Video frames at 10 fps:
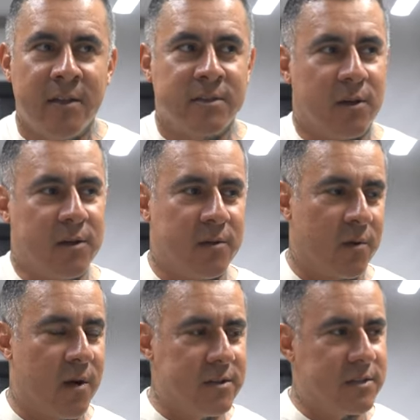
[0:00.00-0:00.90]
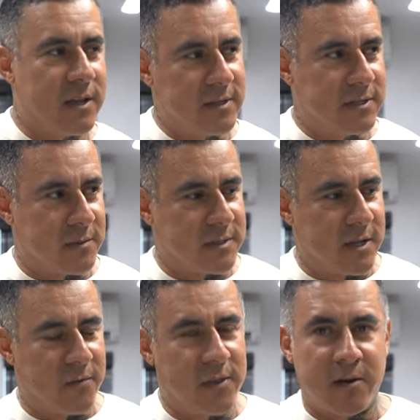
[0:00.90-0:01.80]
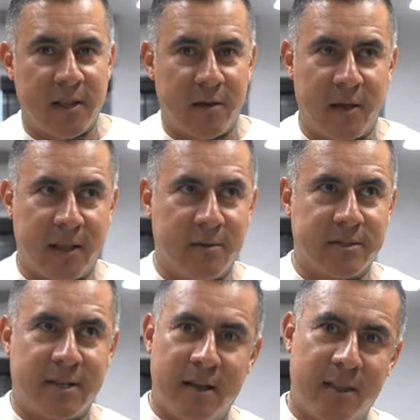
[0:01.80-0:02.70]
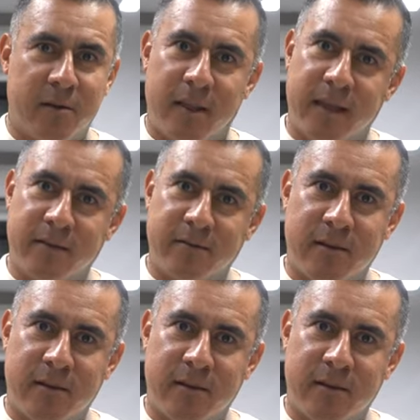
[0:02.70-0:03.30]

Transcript: So, you know, we're all just selling some stuff out there, and I, and I was kind of a little like,